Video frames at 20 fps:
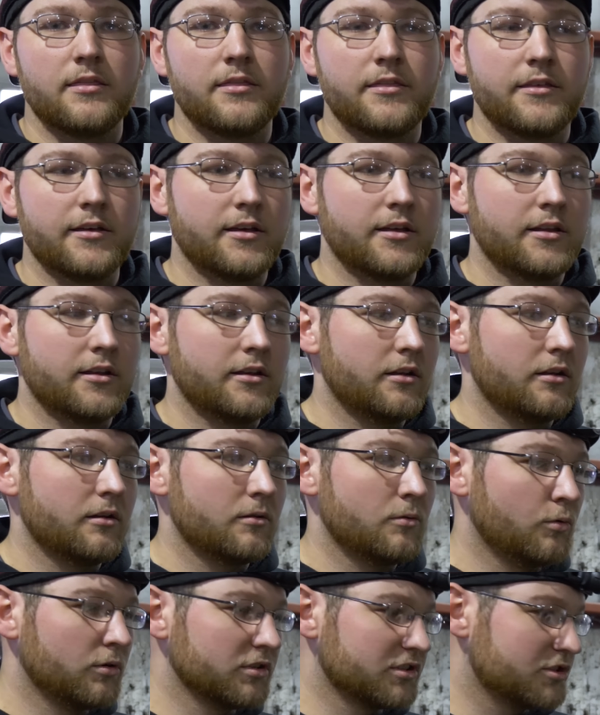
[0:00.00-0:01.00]
then
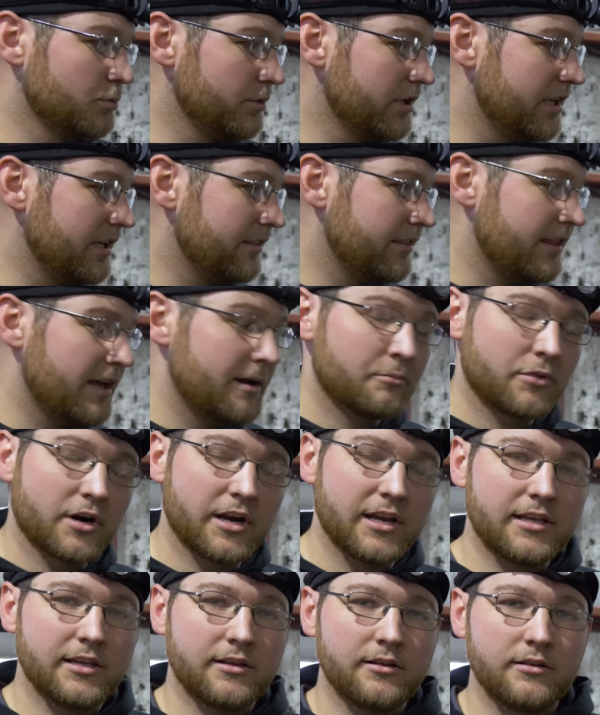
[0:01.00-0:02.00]
once we get that
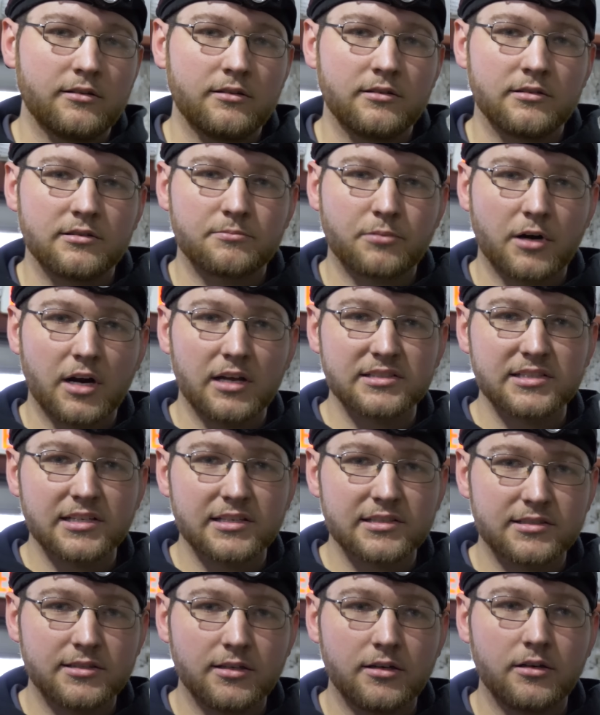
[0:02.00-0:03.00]
break-in
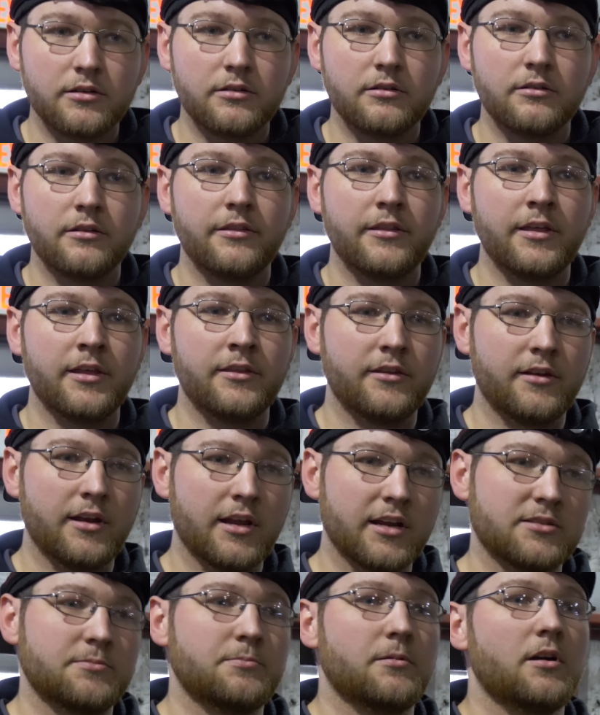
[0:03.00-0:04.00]
process done, then the
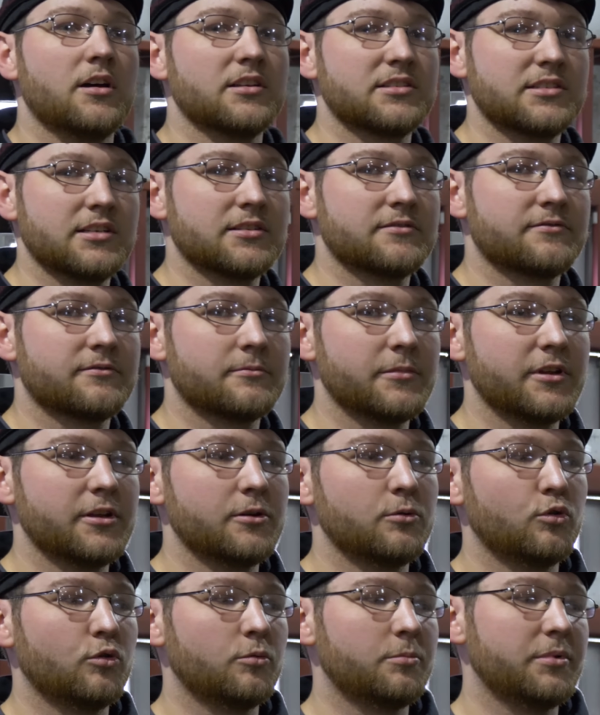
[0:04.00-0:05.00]
next process for me
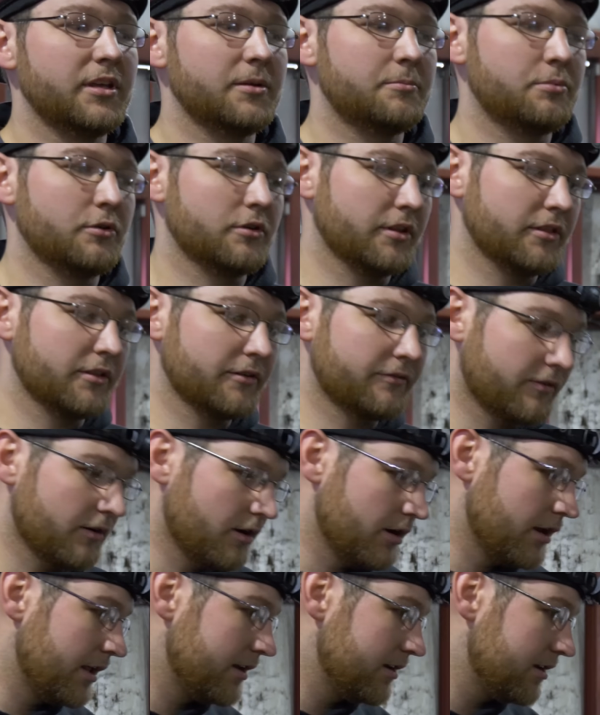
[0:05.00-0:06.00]
will be putting the
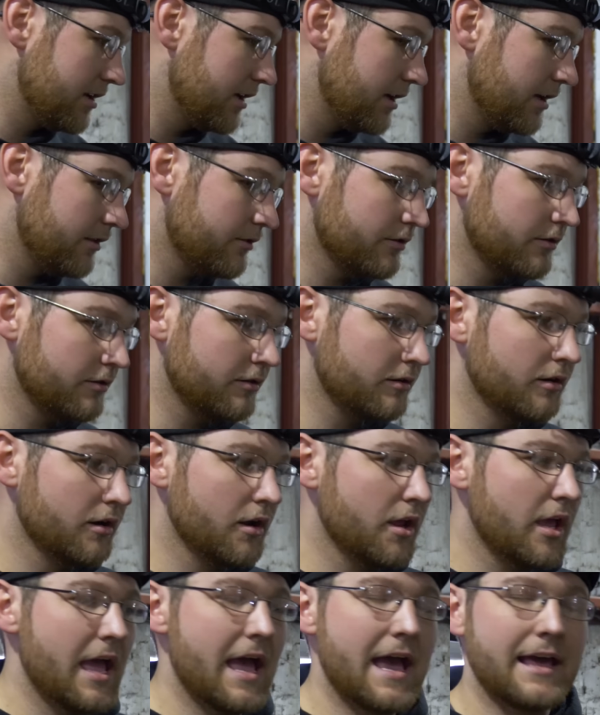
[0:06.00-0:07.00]
front end together,
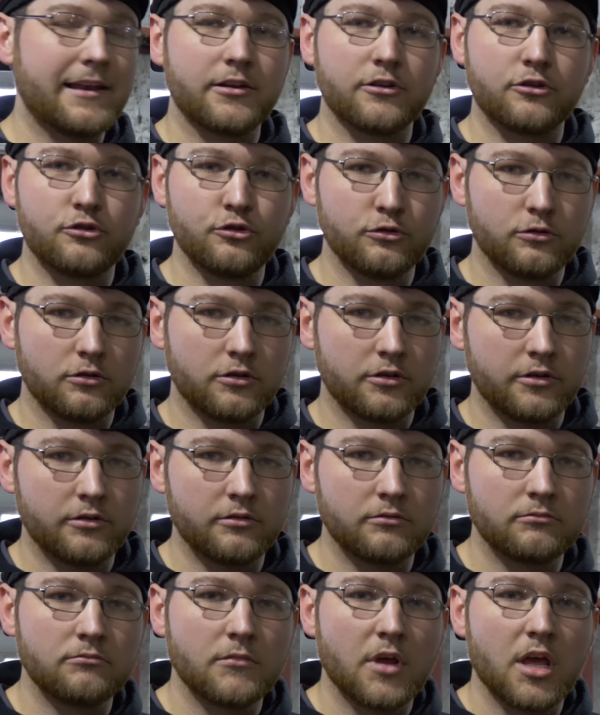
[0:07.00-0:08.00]
adding coolant,
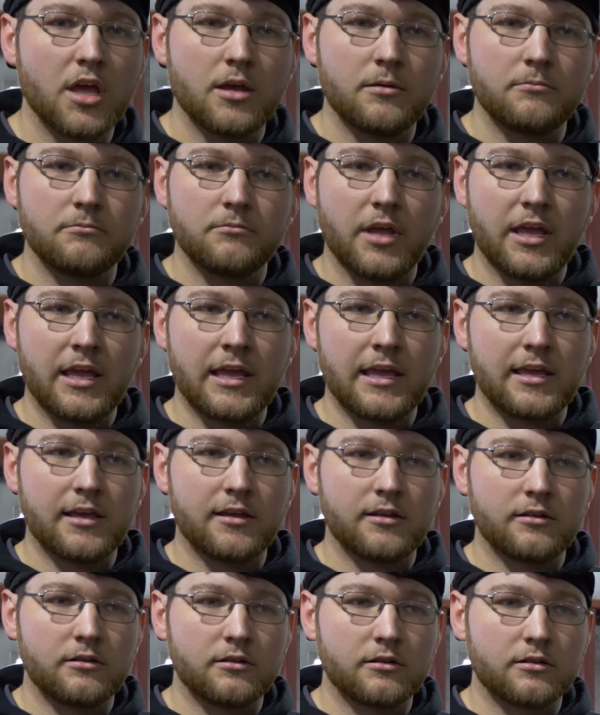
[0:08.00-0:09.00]

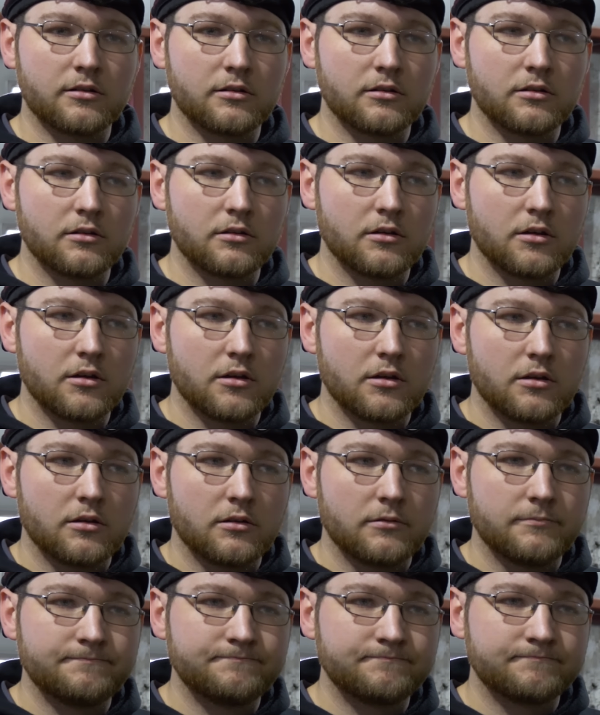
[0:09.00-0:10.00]
and
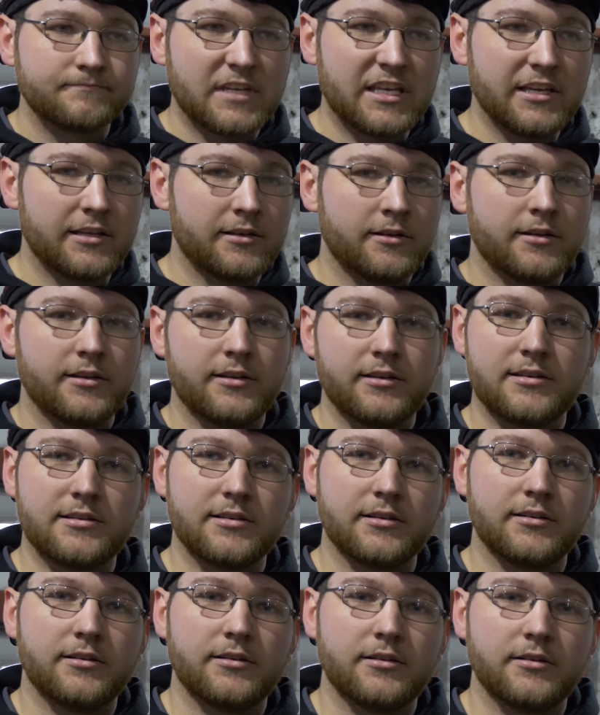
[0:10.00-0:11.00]
getting it
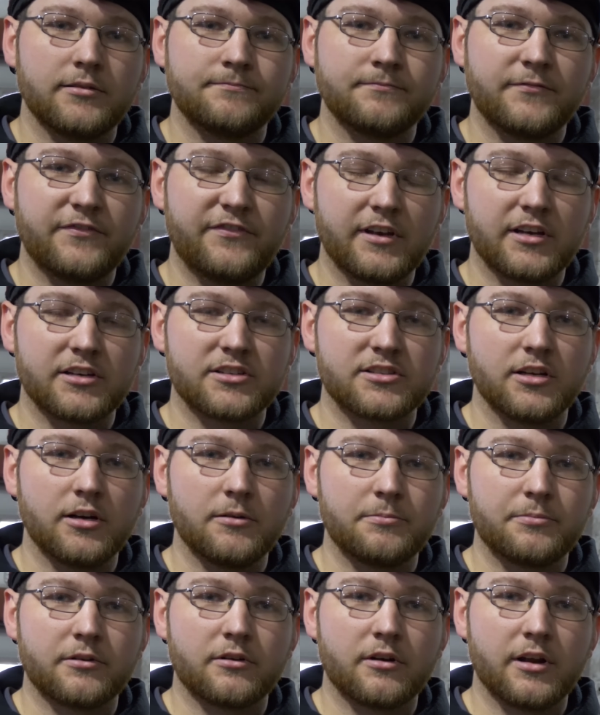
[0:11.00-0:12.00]
finished
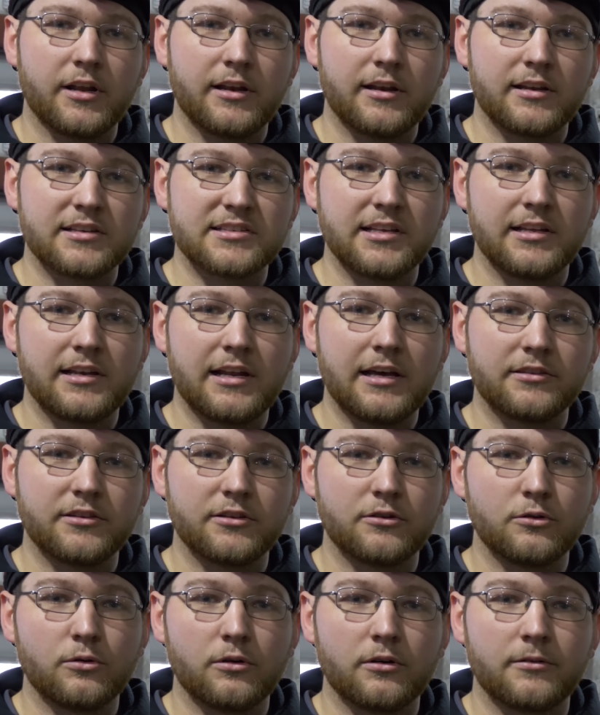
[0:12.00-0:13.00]
up and ready to send out
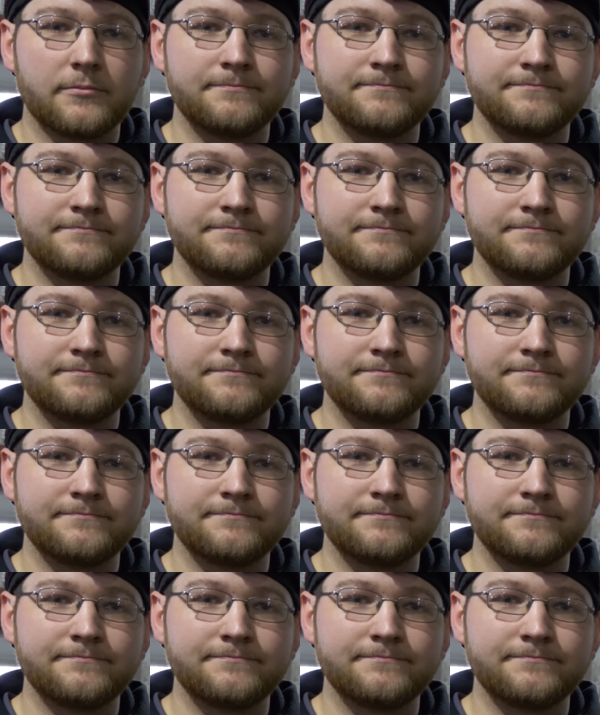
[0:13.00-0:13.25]
the door.